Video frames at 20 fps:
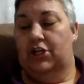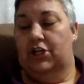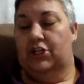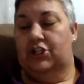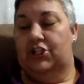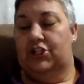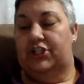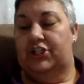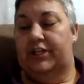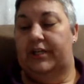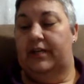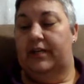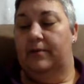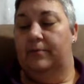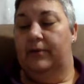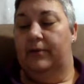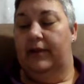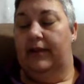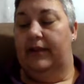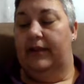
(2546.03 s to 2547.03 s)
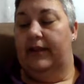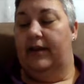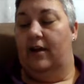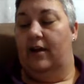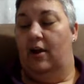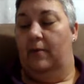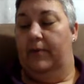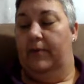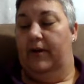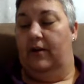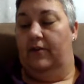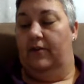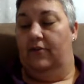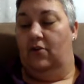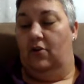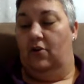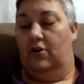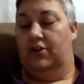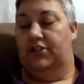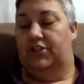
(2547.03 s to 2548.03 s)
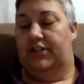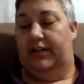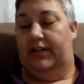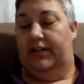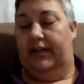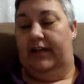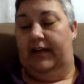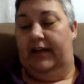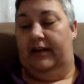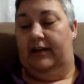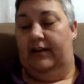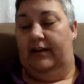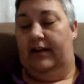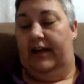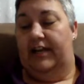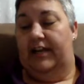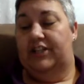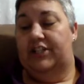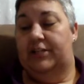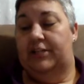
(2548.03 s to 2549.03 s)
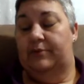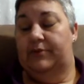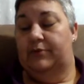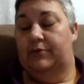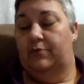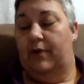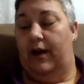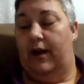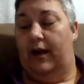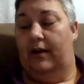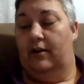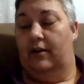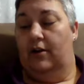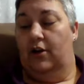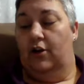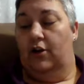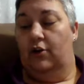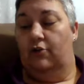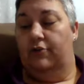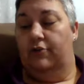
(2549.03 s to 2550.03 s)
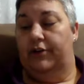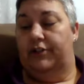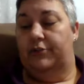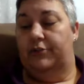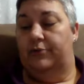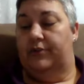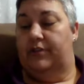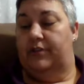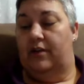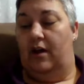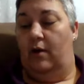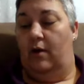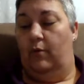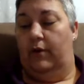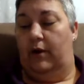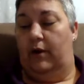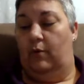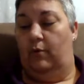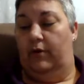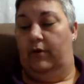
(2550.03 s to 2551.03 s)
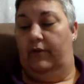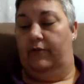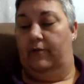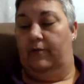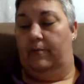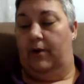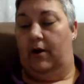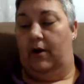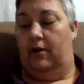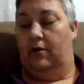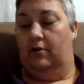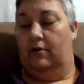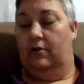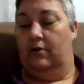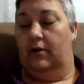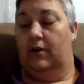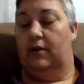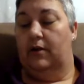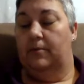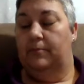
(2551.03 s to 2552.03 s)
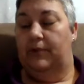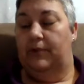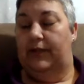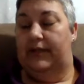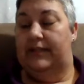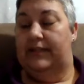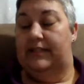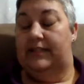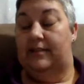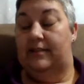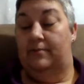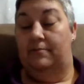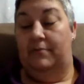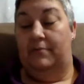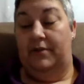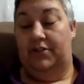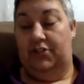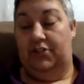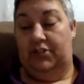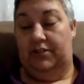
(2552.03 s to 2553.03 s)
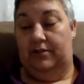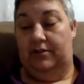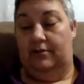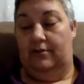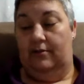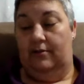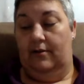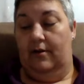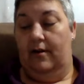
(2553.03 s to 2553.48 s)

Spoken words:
She completely caught me off guard yet again, and she was right. Crush was not what I wanted from her. Complete submission.